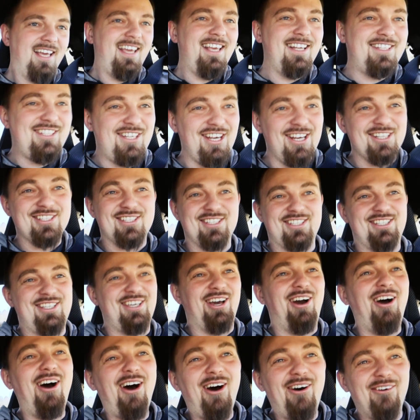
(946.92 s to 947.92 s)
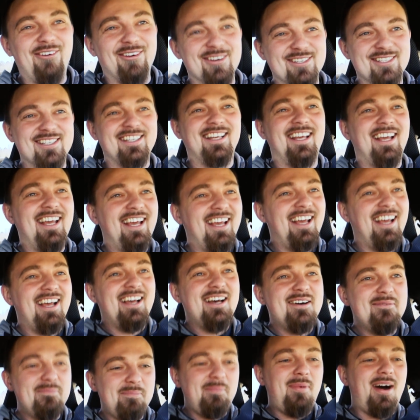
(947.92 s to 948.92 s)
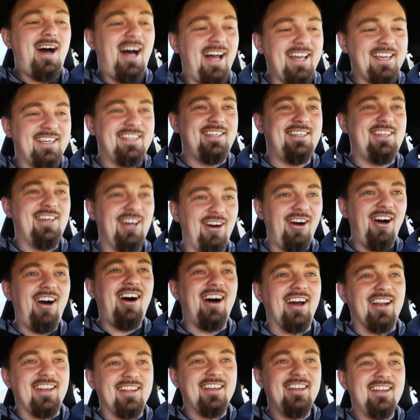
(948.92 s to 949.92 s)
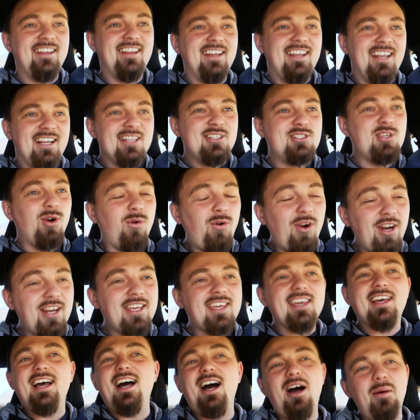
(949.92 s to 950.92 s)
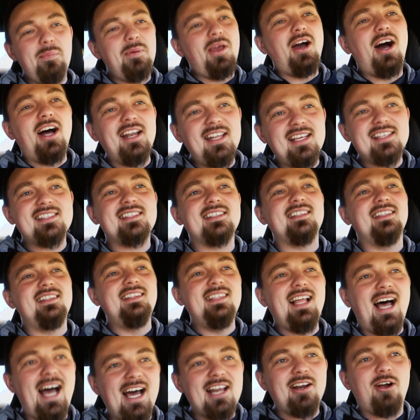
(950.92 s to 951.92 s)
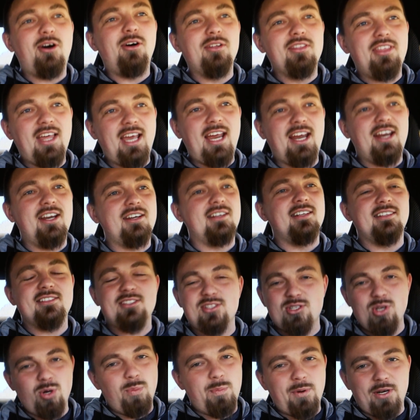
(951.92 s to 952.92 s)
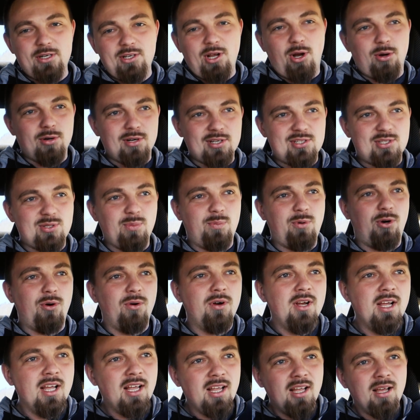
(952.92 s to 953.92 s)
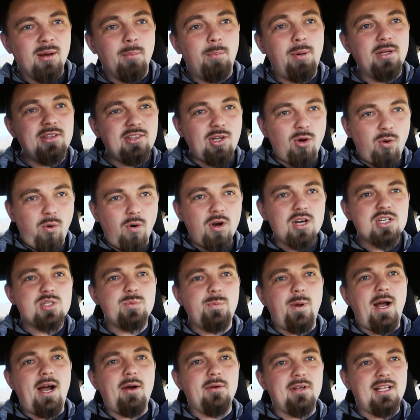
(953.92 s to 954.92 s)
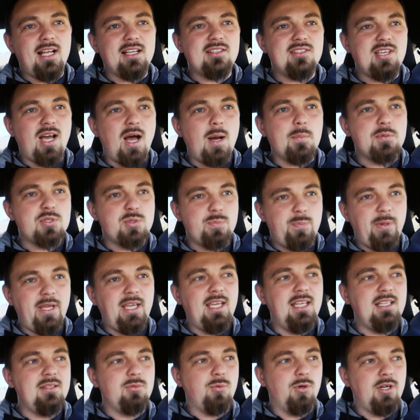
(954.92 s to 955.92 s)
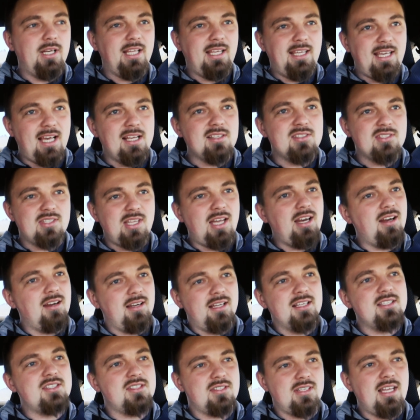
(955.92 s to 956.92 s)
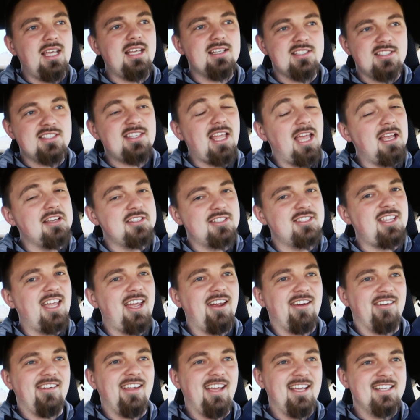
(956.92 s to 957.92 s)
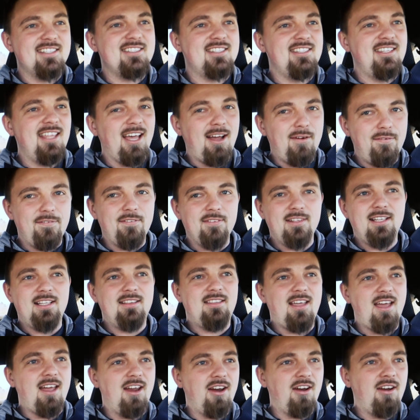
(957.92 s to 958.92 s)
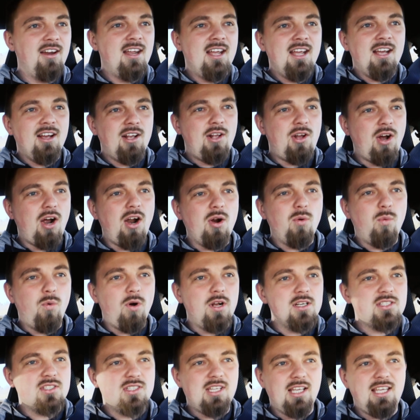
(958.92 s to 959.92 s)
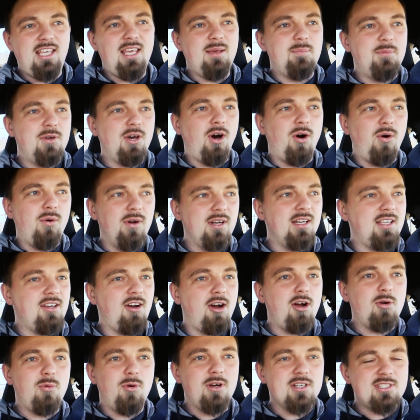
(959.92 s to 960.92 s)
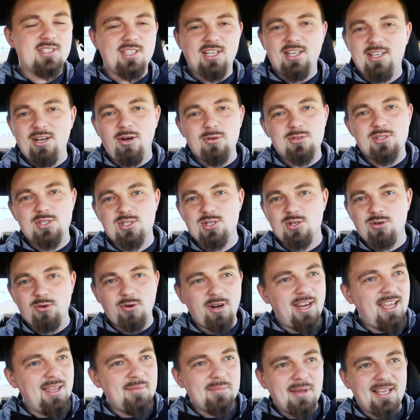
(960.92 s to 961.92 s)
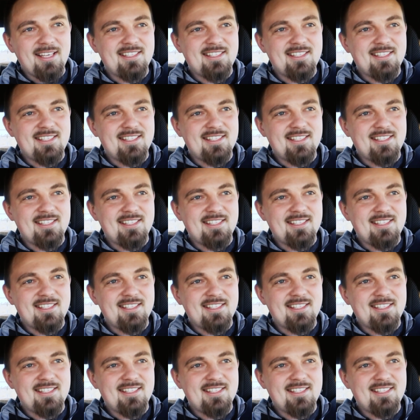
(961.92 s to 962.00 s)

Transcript: It just goes. My God. Torque, I'll be honest, not all there, super noticeable, but the horsepower, that top speed, when it gets there, is there. It's definitely there. Car wants to keep going. Car wants to go scream.